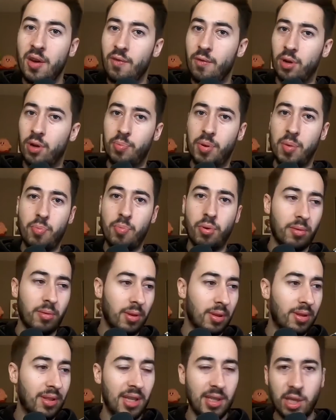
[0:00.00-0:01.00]
For other
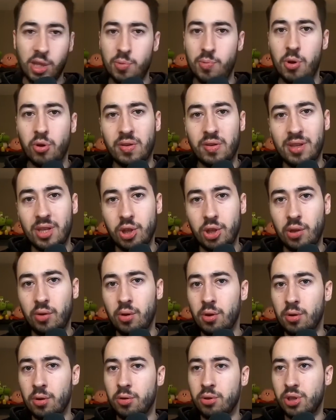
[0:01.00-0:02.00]
people, Teenage Mutant Ninja
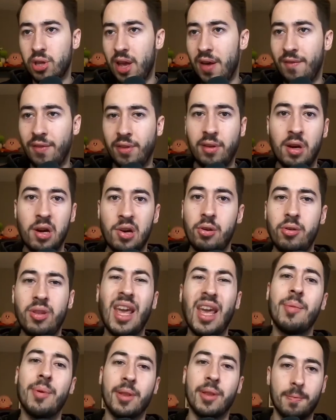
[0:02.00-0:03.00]
Turtles, Avatar, you
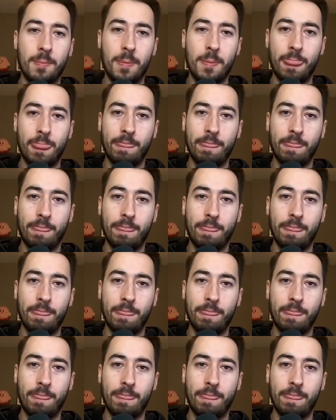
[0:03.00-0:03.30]
name it.